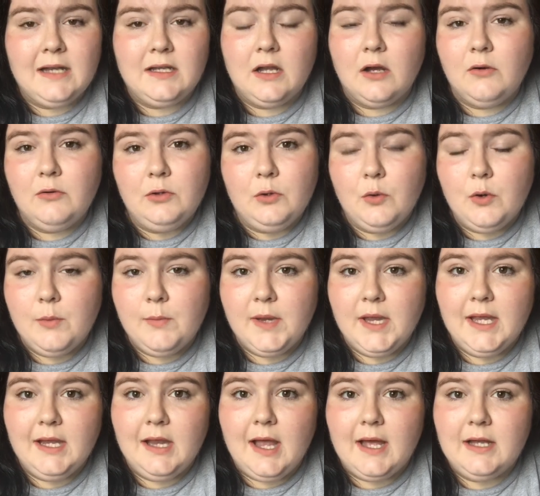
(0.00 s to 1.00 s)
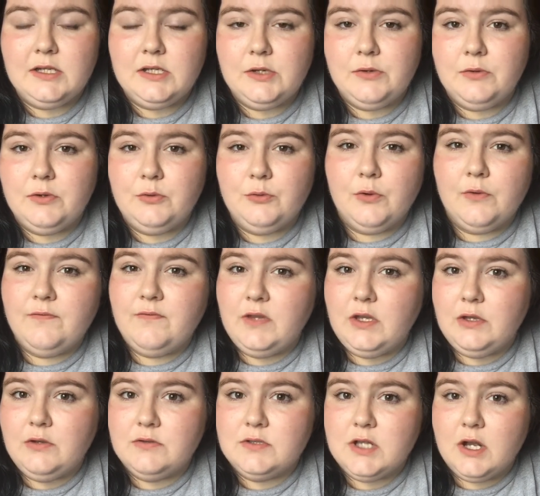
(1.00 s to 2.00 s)
don't normally like doing
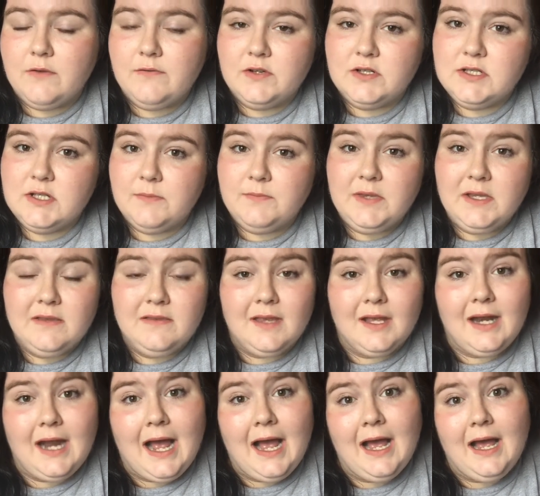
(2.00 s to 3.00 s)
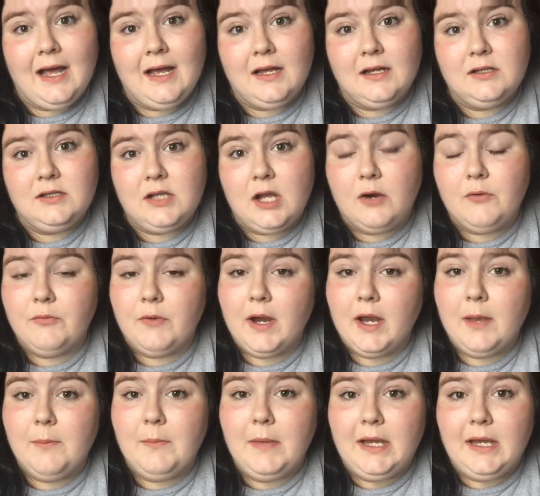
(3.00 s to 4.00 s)
reviews over something that I don't
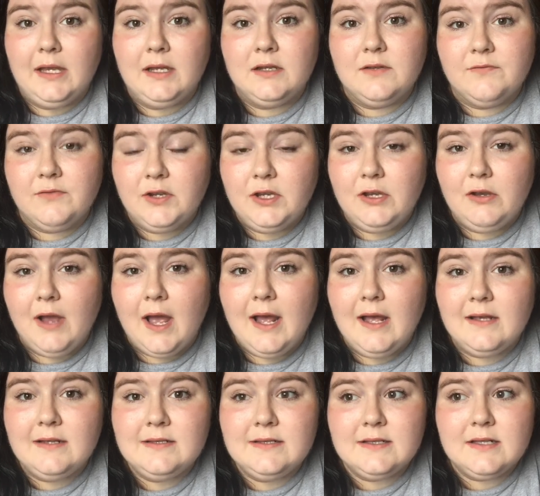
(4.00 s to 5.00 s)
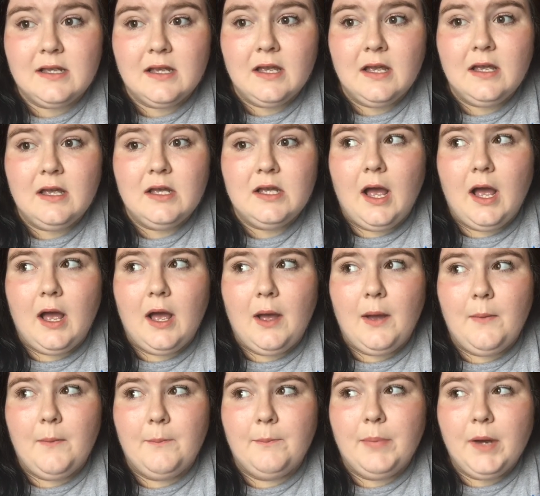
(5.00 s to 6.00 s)
recommend for you guys,
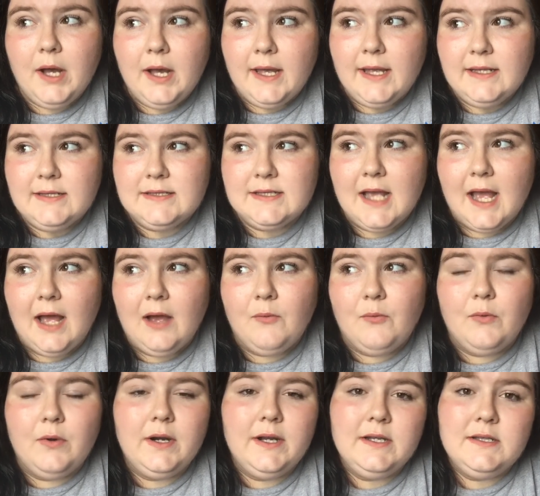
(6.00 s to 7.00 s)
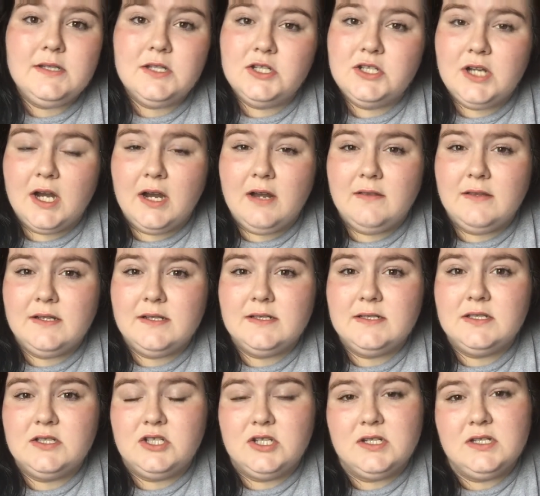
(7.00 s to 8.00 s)
but I wanted to share this
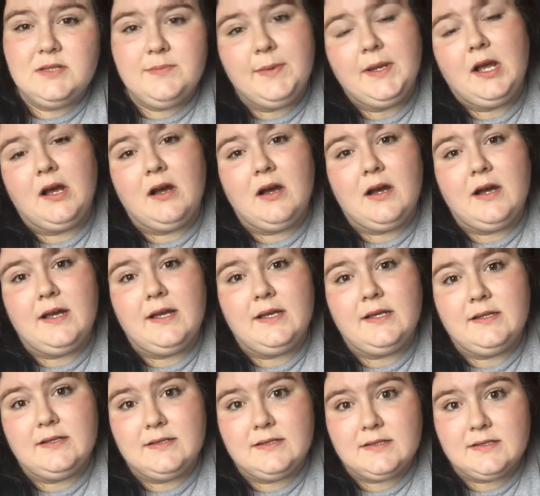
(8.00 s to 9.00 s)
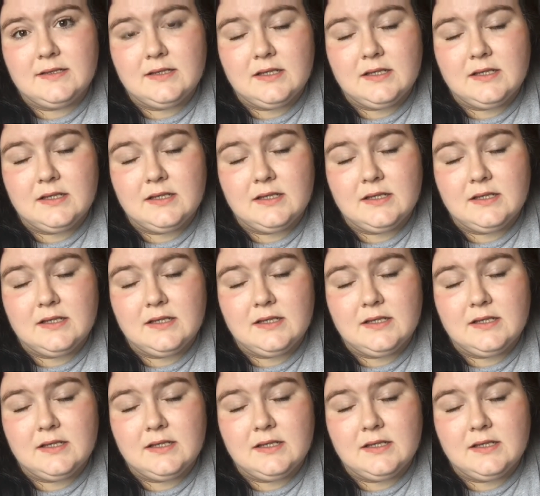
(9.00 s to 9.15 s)
just because,